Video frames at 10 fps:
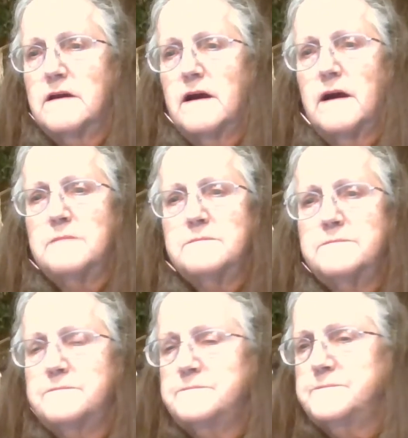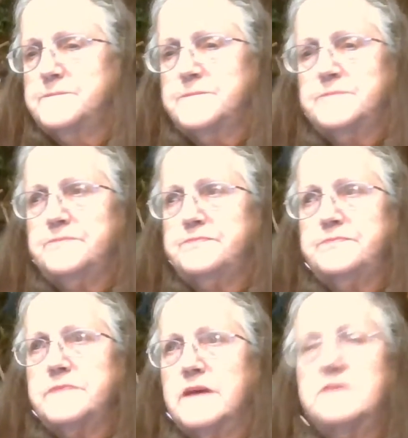
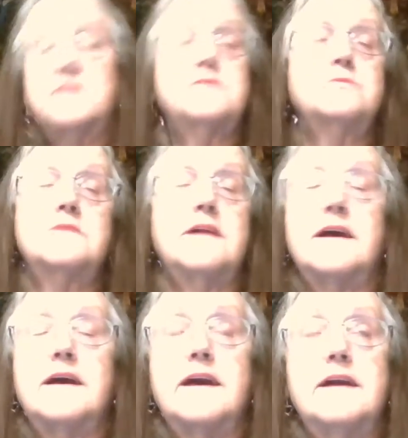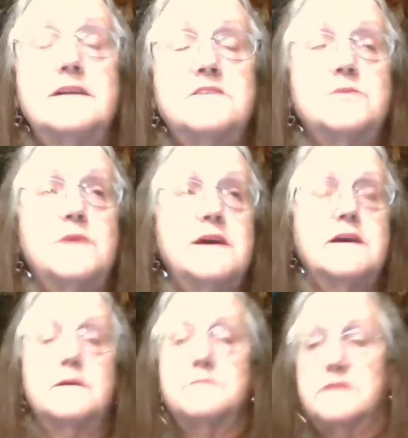It's just, like, again, it's the way it
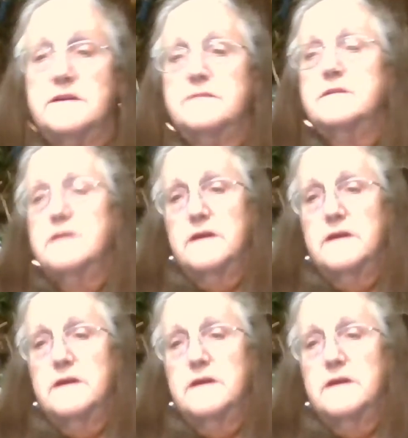comes in.